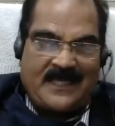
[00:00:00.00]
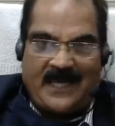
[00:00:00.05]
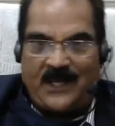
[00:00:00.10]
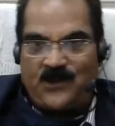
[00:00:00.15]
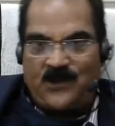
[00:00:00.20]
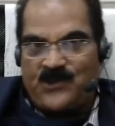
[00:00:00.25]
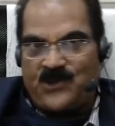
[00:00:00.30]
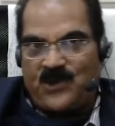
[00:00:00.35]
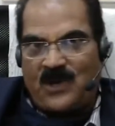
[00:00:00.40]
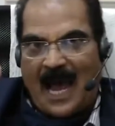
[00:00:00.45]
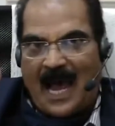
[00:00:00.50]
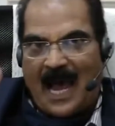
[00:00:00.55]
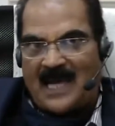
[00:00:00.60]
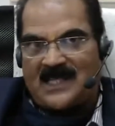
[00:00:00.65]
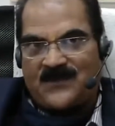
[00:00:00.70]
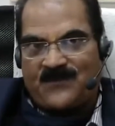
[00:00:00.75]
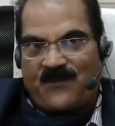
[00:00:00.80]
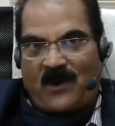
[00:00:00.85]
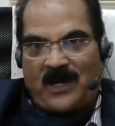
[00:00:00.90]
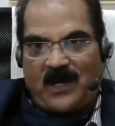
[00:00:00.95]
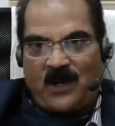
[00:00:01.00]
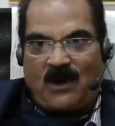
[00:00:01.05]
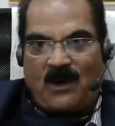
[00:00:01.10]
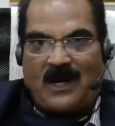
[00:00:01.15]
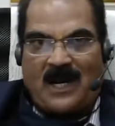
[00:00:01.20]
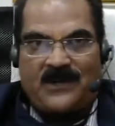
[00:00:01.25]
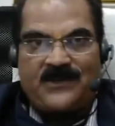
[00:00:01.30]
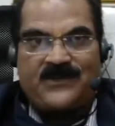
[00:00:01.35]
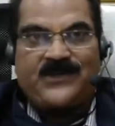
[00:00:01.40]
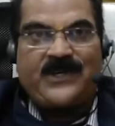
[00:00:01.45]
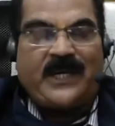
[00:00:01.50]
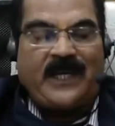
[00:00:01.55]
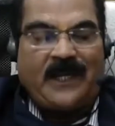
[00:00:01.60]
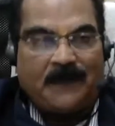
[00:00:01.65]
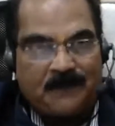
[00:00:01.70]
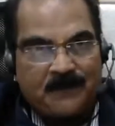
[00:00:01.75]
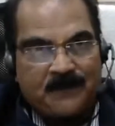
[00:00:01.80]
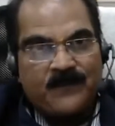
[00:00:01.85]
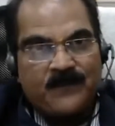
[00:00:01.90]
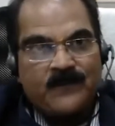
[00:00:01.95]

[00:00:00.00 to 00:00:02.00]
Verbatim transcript: thing you should ask for your country.